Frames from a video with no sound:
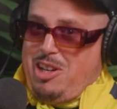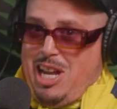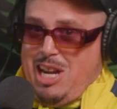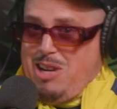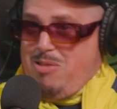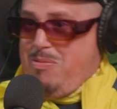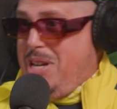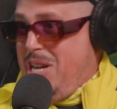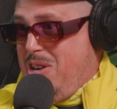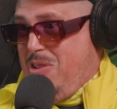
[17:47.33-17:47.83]

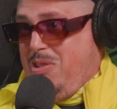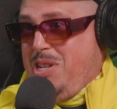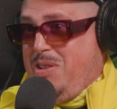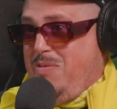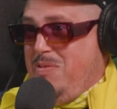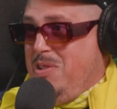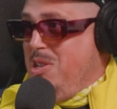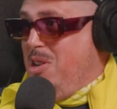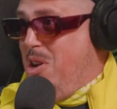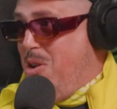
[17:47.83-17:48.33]
Like, we don't
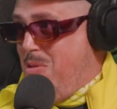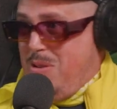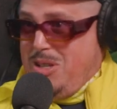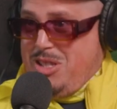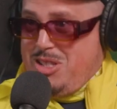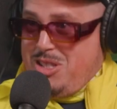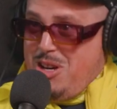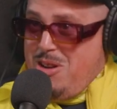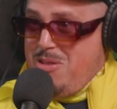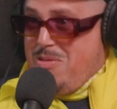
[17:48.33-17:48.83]
even know
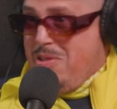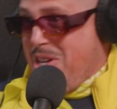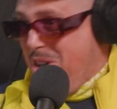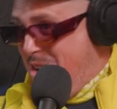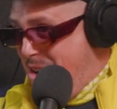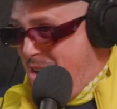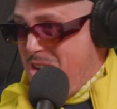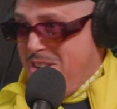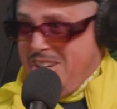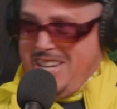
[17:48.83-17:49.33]
what's going
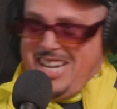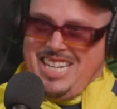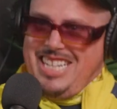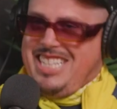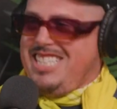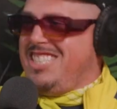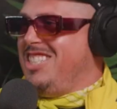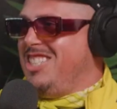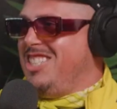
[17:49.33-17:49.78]
on. Like, it's